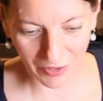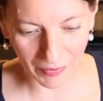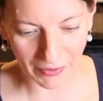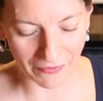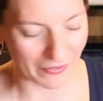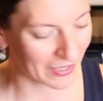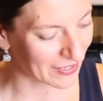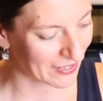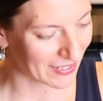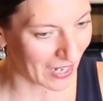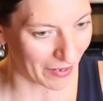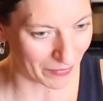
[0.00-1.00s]
super fun
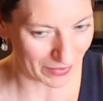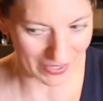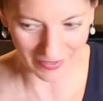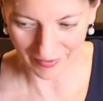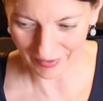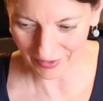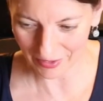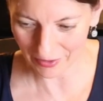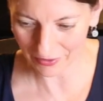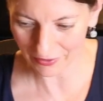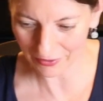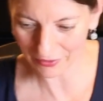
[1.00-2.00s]
steps.
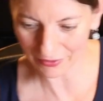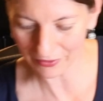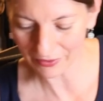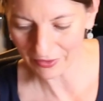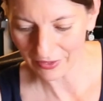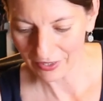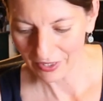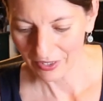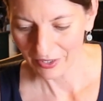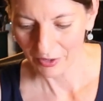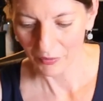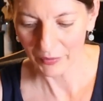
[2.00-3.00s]
So
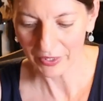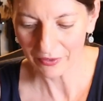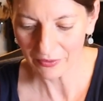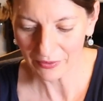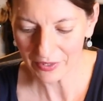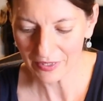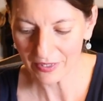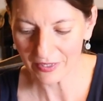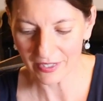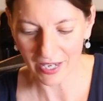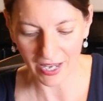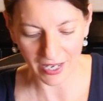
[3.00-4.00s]
you're going to
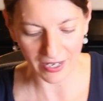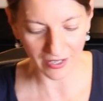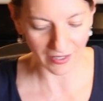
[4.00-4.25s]
take